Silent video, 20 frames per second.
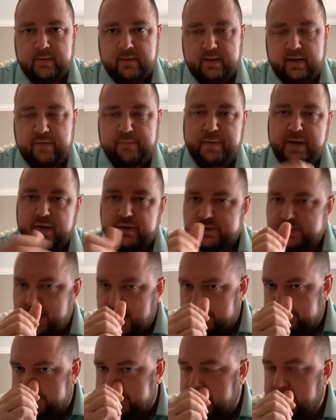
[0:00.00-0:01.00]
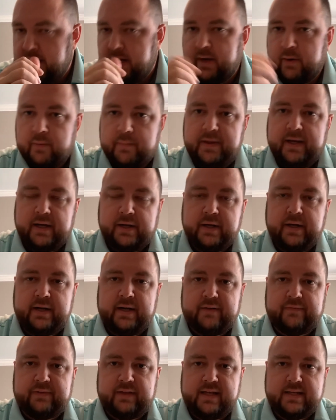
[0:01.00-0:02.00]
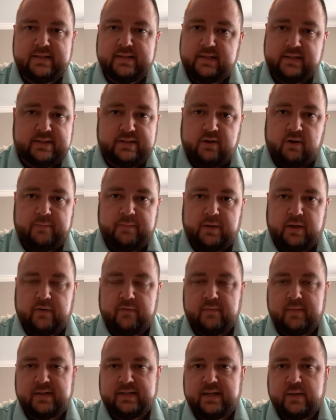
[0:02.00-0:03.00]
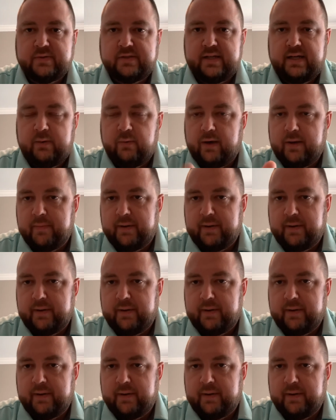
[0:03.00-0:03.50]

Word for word: If Peter stopped there, it would be a good enough lesson and stomp all over my toes anyway.